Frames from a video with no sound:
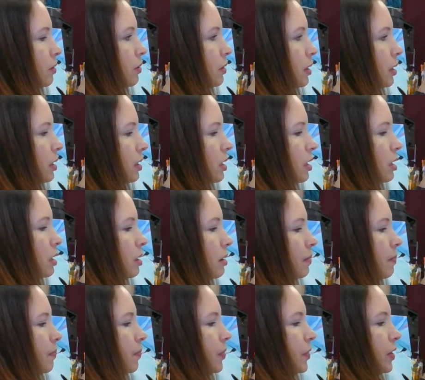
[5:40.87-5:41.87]
really
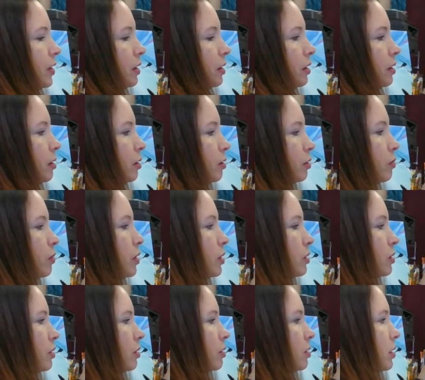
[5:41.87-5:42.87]
neat. Here's one
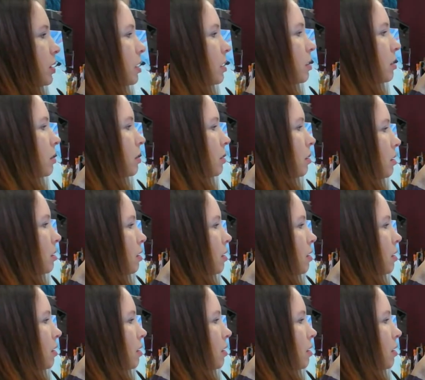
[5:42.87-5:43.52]
sole here.